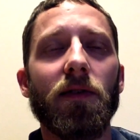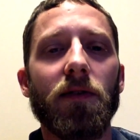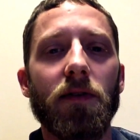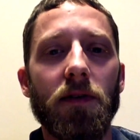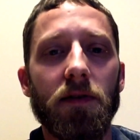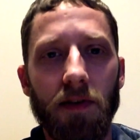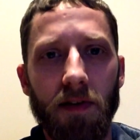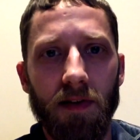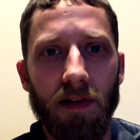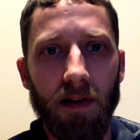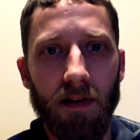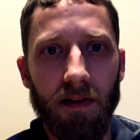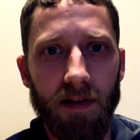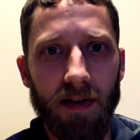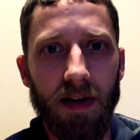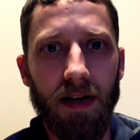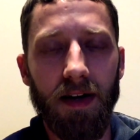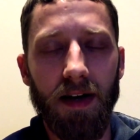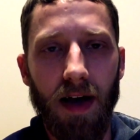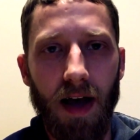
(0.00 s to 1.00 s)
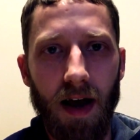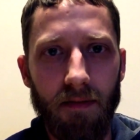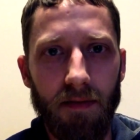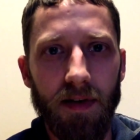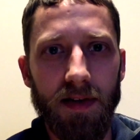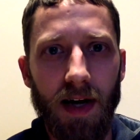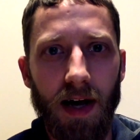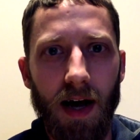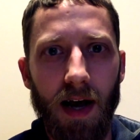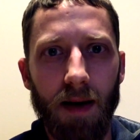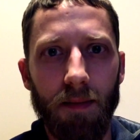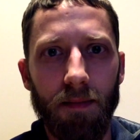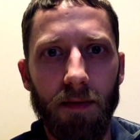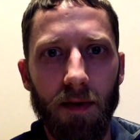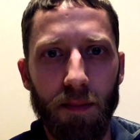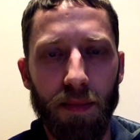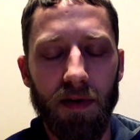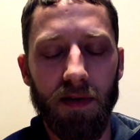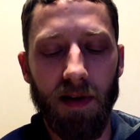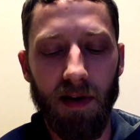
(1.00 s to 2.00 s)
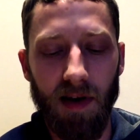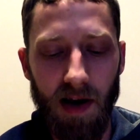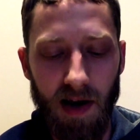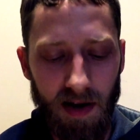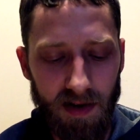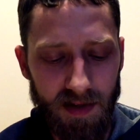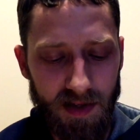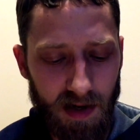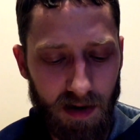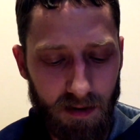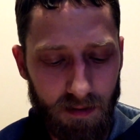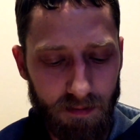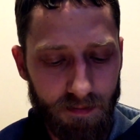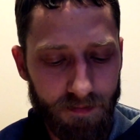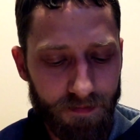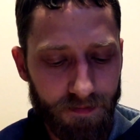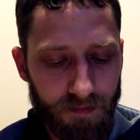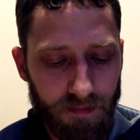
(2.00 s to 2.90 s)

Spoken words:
0 to 60 every time you put the gas down.